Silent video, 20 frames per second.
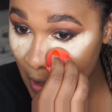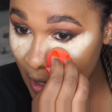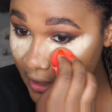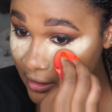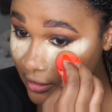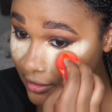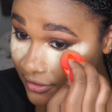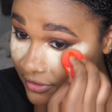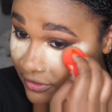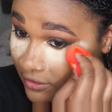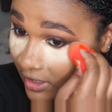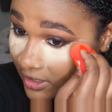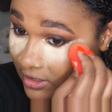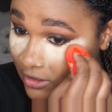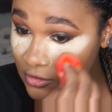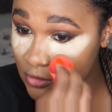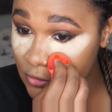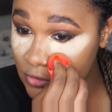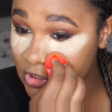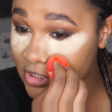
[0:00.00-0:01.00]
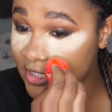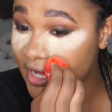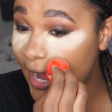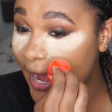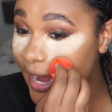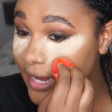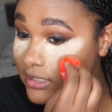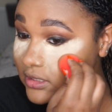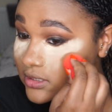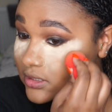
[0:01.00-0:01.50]
And I usually
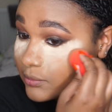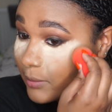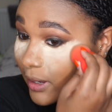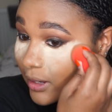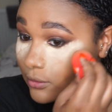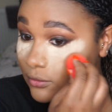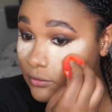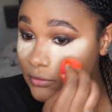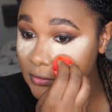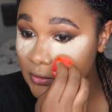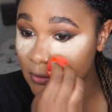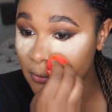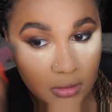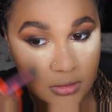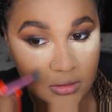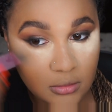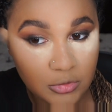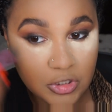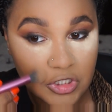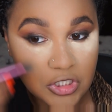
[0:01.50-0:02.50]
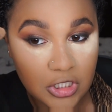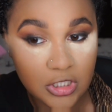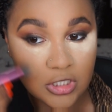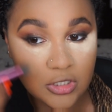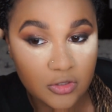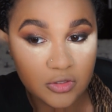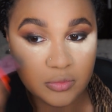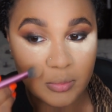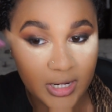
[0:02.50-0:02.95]
hate smells. So I'm just gonna use